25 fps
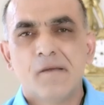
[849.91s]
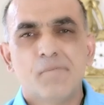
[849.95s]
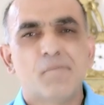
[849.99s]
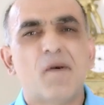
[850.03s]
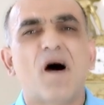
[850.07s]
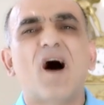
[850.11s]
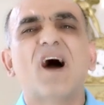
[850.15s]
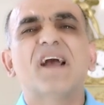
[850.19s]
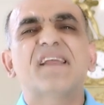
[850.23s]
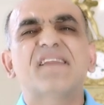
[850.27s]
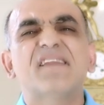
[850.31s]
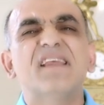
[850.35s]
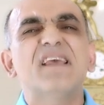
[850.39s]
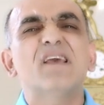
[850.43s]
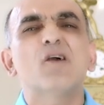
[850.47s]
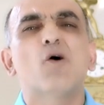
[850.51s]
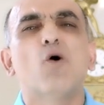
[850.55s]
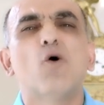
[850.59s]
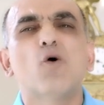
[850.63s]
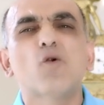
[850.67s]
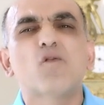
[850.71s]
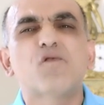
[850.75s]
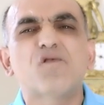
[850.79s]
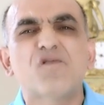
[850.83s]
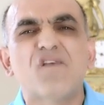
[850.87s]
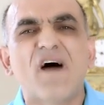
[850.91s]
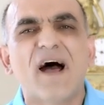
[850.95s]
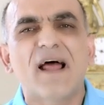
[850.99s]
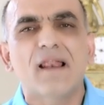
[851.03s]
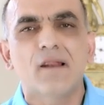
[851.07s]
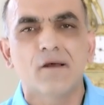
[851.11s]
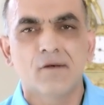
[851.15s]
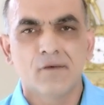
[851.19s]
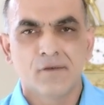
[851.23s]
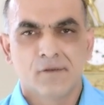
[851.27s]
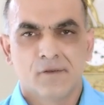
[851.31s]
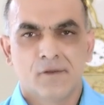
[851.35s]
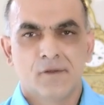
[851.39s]
But I think old
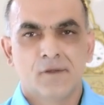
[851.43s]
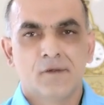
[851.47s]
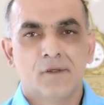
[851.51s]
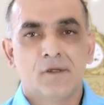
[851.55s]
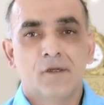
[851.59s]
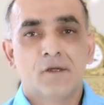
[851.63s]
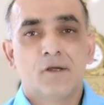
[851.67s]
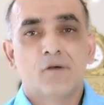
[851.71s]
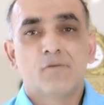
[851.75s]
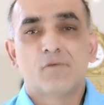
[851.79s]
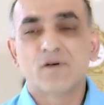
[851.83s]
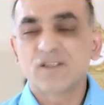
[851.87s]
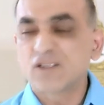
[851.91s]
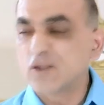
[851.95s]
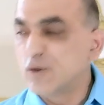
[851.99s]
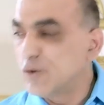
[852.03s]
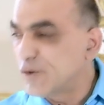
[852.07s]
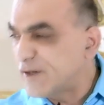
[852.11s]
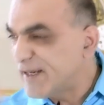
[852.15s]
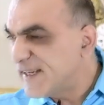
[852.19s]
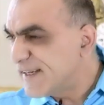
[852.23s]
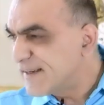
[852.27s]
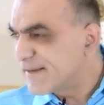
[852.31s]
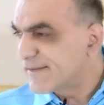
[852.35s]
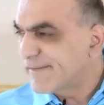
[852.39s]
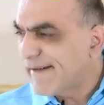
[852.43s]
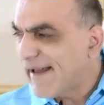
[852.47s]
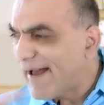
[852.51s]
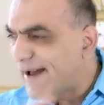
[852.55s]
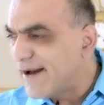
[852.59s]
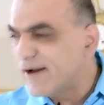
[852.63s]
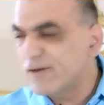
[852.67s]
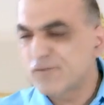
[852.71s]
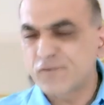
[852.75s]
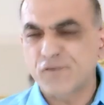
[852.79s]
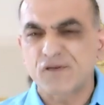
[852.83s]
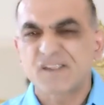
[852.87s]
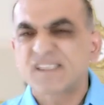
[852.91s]
Fallot was looking
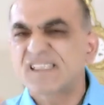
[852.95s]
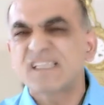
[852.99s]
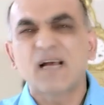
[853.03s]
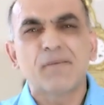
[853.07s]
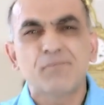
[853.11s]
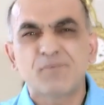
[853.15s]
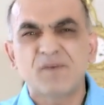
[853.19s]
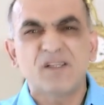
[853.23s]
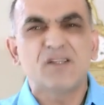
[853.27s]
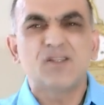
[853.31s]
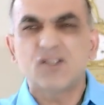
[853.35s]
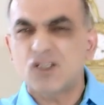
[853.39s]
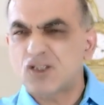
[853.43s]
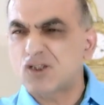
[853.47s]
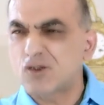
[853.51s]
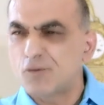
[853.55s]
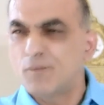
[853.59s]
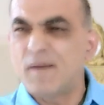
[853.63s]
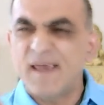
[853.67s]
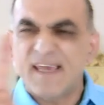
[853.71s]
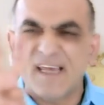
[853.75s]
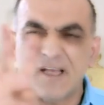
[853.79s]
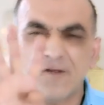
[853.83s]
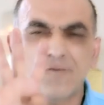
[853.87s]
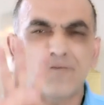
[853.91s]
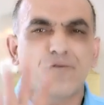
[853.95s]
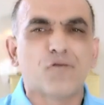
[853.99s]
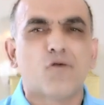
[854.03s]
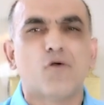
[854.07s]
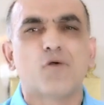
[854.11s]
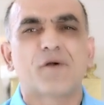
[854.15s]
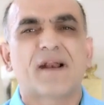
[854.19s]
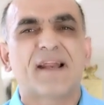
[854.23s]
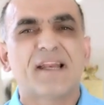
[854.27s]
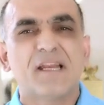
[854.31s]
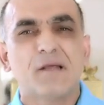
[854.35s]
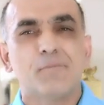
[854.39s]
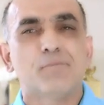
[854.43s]
around for something just to make it
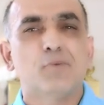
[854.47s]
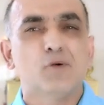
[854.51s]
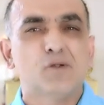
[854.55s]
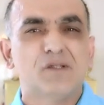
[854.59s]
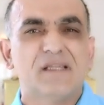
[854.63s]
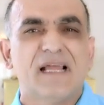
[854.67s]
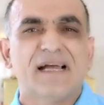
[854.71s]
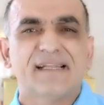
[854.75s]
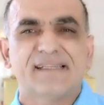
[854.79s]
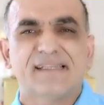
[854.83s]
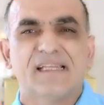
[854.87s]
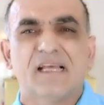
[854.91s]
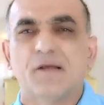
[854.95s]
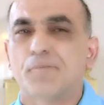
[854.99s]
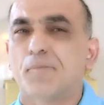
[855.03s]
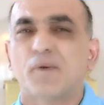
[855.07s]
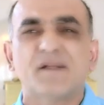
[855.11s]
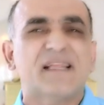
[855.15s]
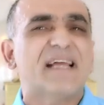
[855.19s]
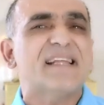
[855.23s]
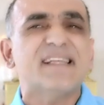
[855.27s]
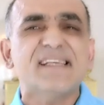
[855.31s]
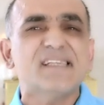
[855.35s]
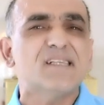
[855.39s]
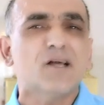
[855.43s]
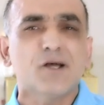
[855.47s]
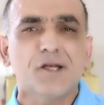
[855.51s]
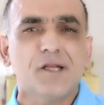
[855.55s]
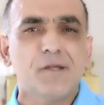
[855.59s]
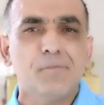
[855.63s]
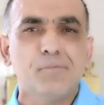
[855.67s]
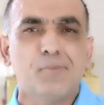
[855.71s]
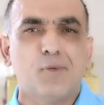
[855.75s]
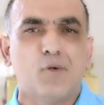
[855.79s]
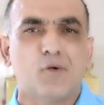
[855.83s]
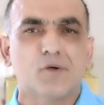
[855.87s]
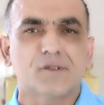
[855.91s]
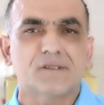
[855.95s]
four and he put that there. But that is
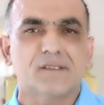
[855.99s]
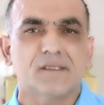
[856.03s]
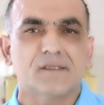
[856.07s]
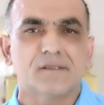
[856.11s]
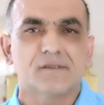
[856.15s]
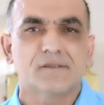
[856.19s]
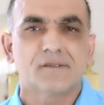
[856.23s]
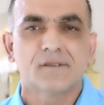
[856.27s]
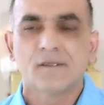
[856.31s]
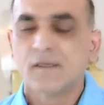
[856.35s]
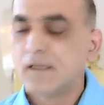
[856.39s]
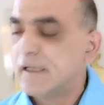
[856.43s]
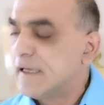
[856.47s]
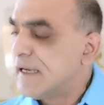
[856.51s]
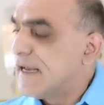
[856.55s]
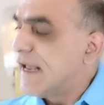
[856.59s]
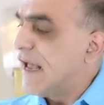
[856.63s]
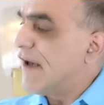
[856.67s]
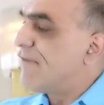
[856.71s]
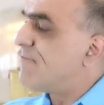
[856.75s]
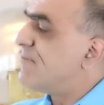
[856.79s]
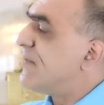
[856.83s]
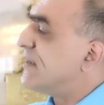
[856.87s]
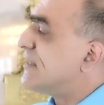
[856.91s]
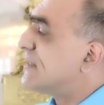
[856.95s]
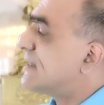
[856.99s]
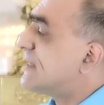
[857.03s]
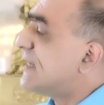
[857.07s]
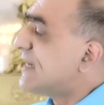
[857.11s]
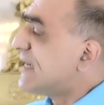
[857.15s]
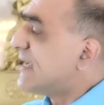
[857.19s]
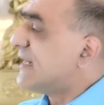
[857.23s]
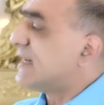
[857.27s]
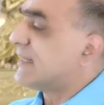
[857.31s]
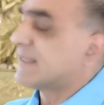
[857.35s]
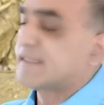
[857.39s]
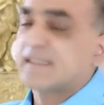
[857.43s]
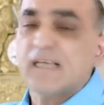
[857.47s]
unimportant. A
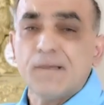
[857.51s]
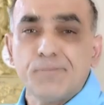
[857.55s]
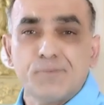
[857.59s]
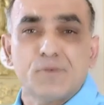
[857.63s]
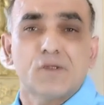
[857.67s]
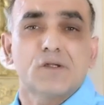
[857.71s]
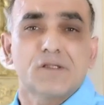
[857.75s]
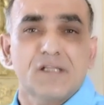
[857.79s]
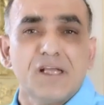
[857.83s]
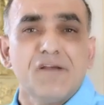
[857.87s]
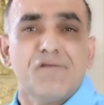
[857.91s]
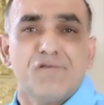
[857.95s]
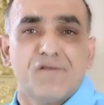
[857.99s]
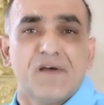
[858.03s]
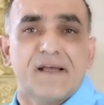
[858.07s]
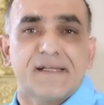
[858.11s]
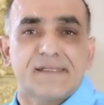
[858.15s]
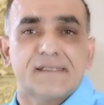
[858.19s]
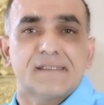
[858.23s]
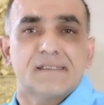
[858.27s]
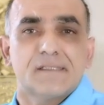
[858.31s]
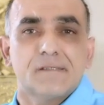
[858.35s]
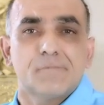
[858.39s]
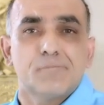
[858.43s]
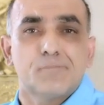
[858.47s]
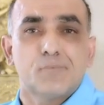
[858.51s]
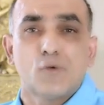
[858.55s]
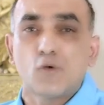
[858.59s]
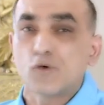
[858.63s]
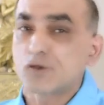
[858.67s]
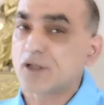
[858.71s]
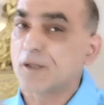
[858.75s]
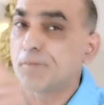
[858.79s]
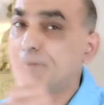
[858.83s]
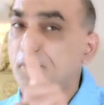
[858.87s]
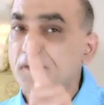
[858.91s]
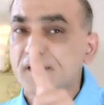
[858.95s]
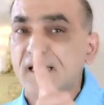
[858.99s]
ventricular septal defect is
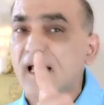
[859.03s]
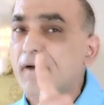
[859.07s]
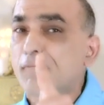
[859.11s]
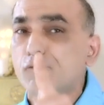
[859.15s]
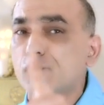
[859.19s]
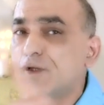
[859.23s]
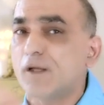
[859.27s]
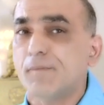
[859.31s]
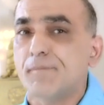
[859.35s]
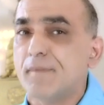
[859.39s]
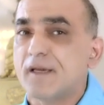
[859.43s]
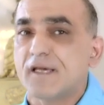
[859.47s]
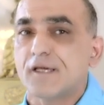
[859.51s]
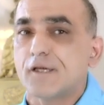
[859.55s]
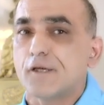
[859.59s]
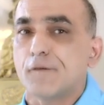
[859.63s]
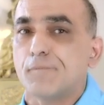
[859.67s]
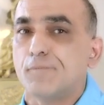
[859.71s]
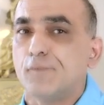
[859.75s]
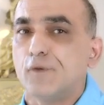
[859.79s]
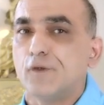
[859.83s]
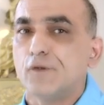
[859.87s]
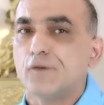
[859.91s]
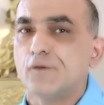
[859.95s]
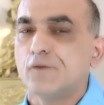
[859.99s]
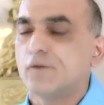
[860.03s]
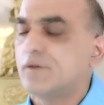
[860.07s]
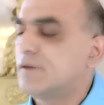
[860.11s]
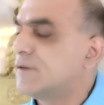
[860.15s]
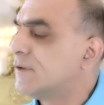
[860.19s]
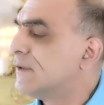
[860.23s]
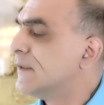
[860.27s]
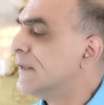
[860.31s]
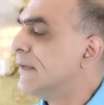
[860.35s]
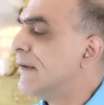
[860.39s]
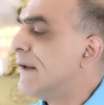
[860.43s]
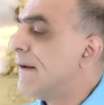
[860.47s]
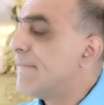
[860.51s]
important, but that wouldn't make you blue.